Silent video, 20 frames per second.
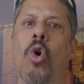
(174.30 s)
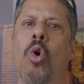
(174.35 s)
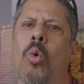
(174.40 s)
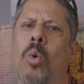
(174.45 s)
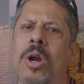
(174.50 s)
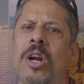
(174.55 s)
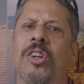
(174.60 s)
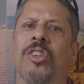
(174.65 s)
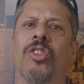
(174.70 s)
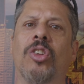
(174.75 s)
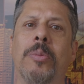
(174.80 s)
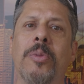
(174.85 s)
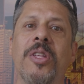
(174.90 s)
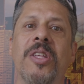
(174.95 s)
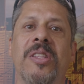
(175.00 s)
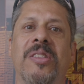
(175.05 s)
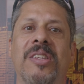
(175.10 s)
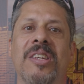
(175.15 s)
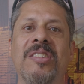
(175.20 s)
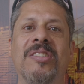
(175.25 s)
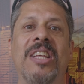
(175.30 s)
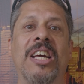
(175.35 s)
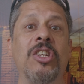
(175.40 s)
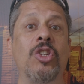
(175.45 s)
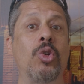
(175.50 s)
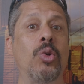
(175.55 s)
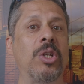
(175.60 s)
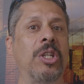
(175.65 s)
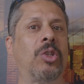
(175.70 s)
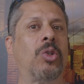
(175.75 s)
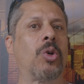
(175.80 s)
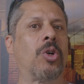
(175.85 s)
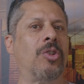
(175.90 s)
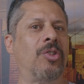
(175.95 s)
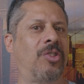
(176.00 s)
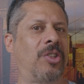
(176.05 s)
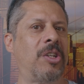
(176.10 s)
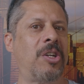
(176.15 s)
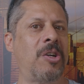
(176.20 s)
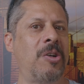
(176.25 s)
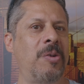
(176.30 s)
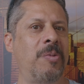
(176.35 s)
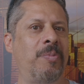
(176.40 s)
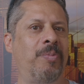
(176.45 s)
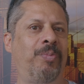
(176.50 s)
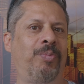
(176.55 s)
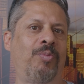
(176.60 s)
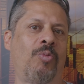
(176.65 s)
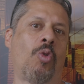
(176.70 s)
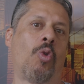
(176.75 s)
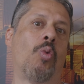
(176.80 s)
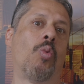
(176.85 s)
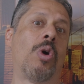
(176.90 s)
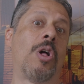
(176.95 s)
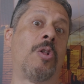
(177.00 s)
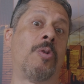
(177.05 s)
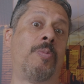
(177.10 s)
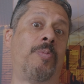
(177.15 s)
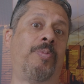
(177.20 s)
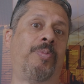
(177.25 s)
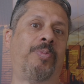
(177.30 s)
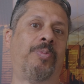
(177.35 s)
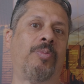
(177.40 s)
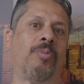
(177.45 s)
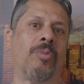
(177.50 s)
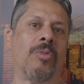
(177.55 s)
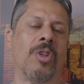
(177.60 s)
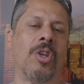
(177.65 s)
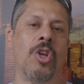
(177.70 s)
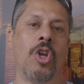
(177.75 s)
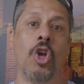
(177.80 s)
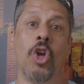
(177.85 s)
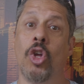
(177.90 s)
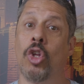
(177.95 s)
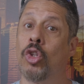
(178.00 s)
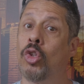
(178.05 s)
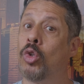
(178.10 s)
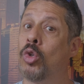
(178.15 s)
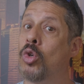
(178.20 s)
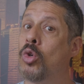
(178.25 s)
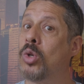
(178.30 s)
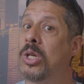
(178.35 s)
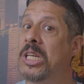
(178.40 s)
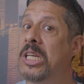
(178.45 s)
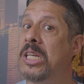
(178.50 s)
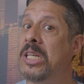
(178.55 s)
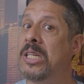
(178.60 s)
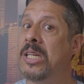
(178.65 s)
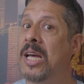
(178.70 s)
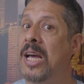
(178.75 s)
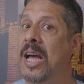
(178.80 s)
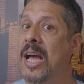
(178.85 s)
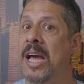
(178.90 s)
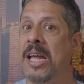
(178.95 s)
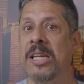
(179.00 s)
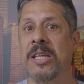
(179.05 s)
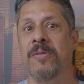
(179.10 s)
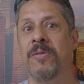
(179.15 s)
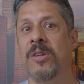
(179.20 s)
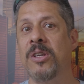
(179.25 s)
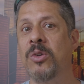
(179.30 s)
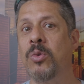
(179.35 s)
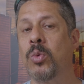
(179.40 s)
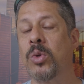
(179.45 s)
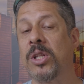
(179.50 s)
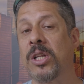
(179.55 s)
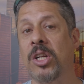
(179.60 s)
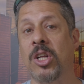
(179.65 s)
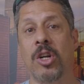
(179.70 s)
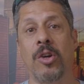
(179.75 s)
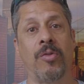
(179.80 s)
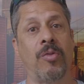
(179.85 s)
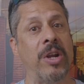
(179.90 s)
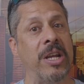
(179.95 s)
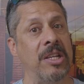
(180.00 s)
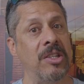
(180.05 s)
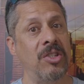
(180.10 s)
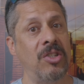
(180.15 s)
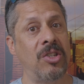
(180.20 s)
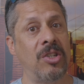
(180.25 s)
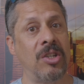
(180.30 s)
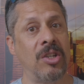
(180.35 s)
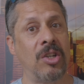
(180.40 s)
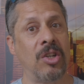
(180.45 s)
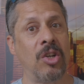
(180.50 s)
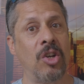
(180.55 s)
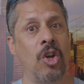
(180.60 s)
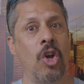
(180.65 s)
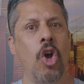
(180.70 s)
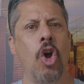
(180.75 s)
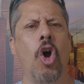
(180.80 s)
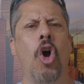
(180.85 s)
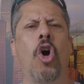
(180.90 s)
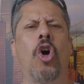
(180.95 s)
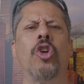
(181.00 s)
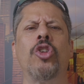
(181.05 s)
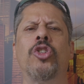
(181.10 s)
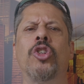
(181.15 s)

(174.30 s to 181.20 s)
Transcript: What are some of the things that you need to consider? Well, do you need an EV with a lot of range? Or